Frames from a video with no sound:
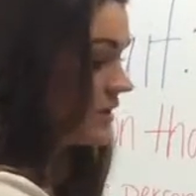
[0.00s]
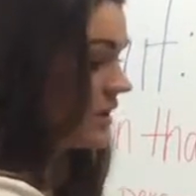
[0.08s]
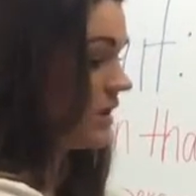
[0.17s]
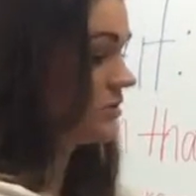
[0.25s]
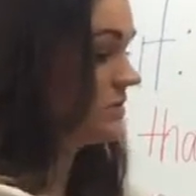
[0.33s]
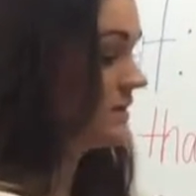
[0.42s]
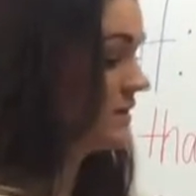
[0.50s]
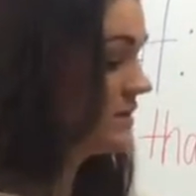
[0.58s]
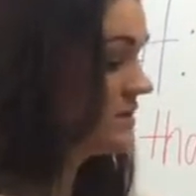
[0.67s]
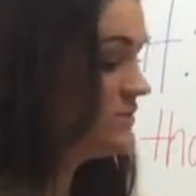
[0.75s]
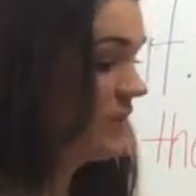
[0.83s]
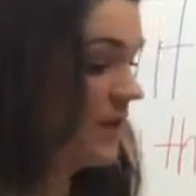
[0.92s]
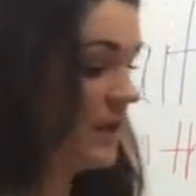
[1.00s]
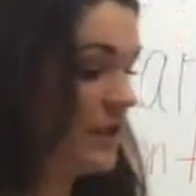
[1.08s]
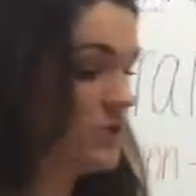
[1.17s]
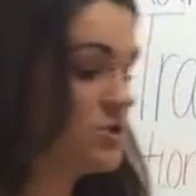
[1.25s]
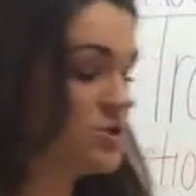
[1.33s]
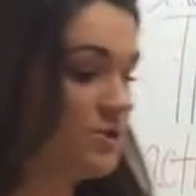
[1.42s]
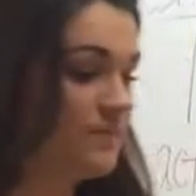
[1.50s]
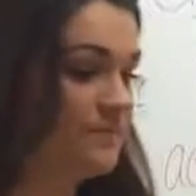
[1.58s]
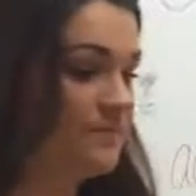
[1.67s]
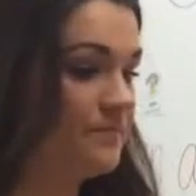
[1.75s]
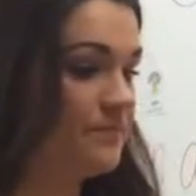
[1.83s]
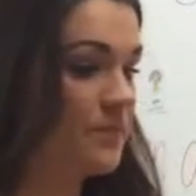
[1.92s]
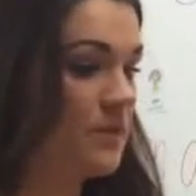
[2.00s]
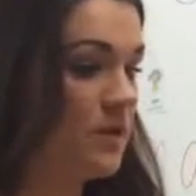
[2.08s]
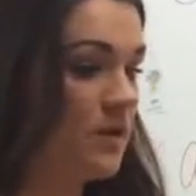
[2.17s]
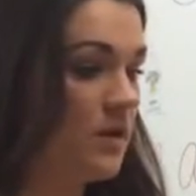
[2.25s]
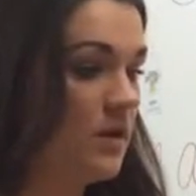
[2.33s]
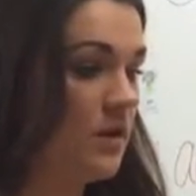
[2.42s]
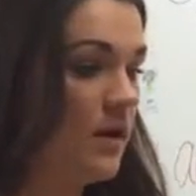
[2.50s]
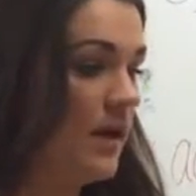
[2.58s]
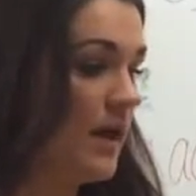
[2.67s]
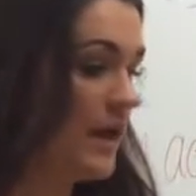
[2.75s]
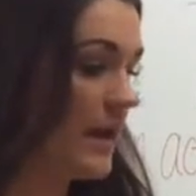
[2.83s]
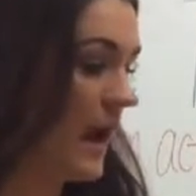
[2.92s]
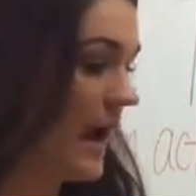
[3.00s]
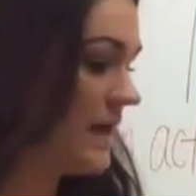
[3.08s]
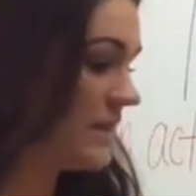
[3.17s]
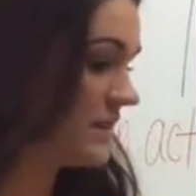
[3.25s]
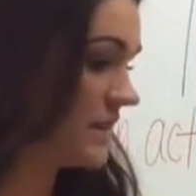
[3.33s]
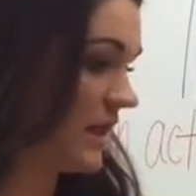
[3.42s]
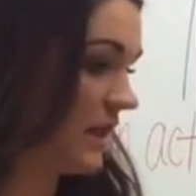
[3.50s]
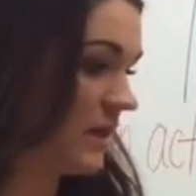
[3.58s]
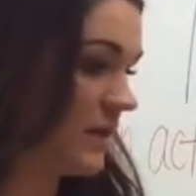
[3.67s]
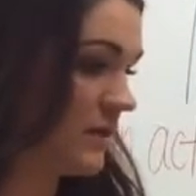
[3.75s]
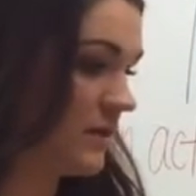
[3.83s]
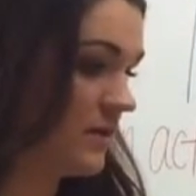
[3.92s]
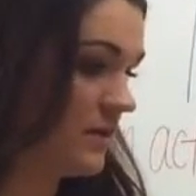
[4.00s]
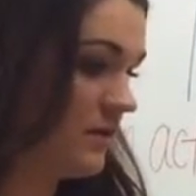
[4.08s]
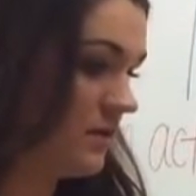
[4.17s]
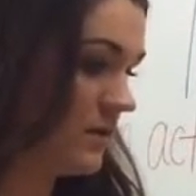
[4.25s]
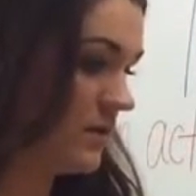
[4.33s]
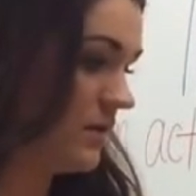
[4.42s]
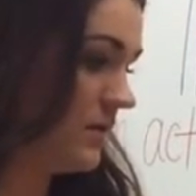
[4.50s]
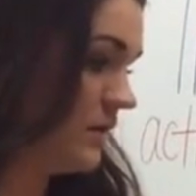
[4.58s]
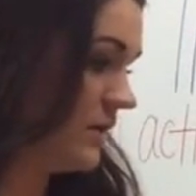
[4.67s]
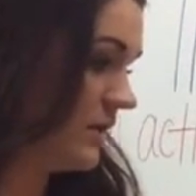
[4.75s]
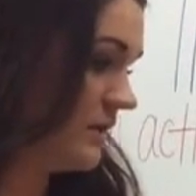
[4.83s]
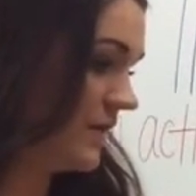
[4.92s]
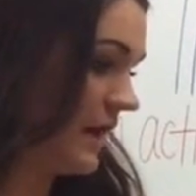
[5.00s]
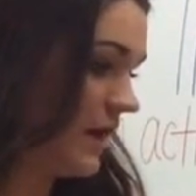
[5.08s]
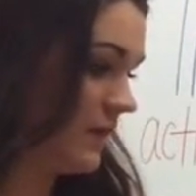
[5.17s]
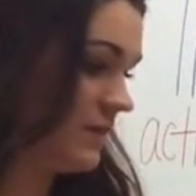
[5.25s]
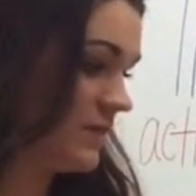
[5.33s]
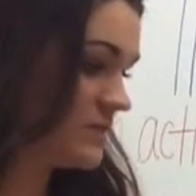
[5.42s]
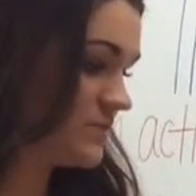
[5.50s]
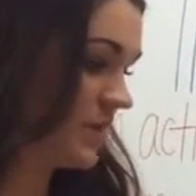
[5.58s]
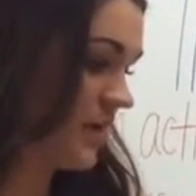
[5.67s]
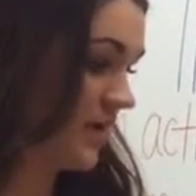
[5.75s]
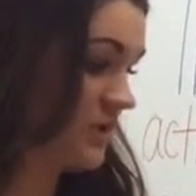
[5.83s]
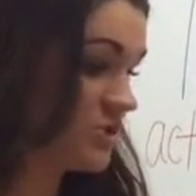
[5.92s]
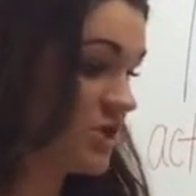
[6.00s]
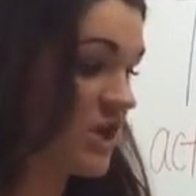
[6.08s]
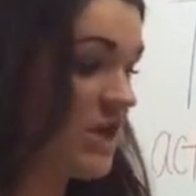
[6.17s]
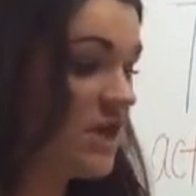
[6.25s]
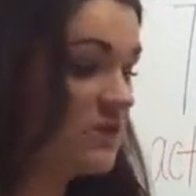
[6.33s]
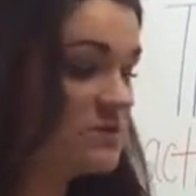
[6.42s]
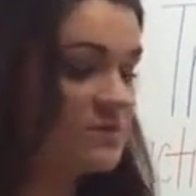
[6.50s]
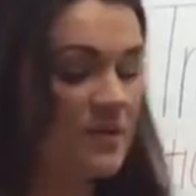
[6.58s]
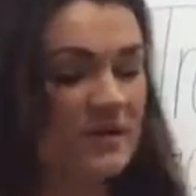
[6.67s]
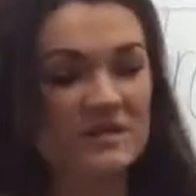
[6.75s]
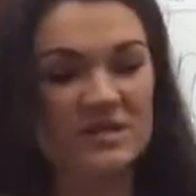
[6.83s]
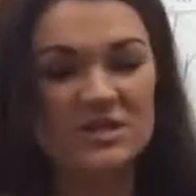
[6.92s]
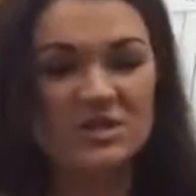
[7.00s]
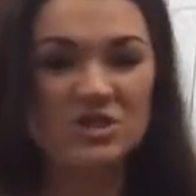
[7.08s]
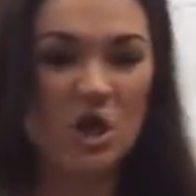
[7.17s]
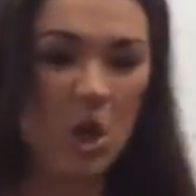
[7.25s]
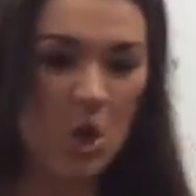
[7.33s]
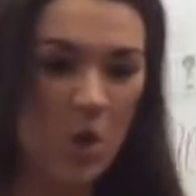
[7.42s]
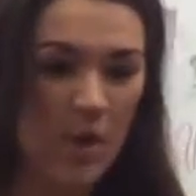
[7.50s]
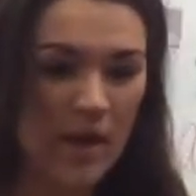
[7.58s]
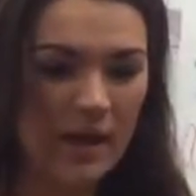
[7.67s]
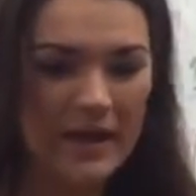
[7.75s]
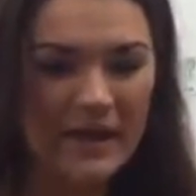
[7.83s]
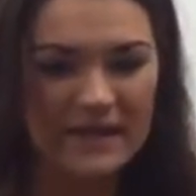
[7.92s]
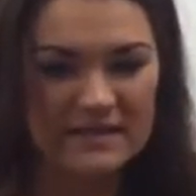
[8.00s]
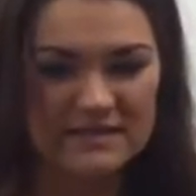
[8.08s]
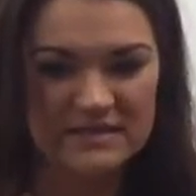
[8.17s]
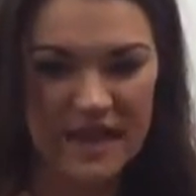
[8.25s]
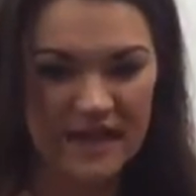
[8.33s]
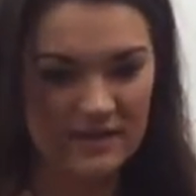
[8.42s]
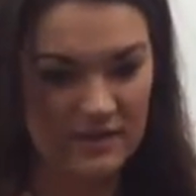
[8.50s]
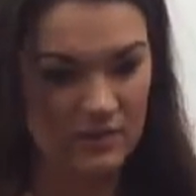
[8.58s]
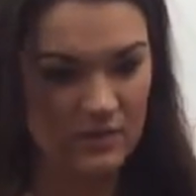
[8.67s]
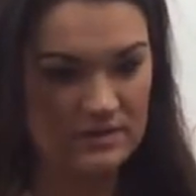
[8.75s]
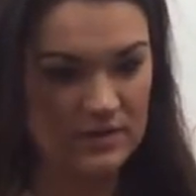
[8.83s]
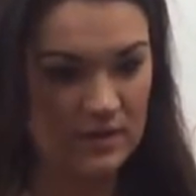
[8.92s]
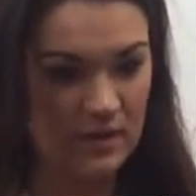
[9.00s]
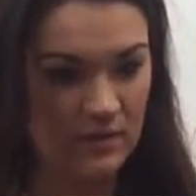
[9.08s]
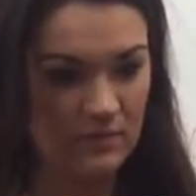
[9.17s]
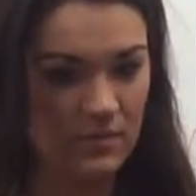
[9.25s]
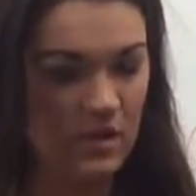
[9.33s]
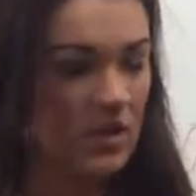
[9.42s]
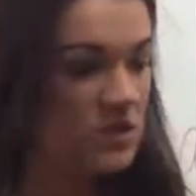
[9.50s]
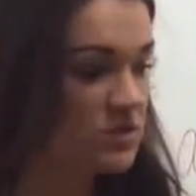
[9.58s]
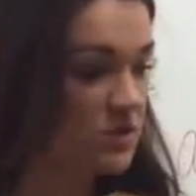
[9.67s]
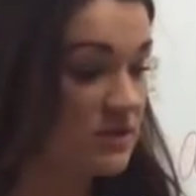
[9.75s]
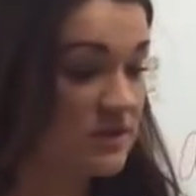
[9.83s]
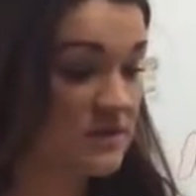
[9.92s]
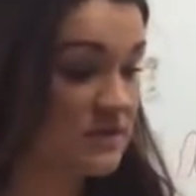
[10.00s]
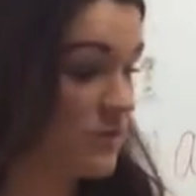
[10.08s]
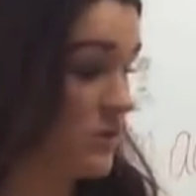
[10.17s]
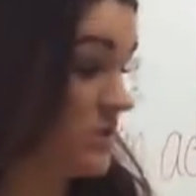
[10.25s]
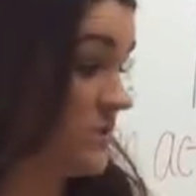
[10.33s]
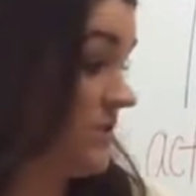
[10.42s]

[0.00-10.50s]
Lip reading: to go to this page, and I think that on this page, he was being so excited, wasn't he? So this is going to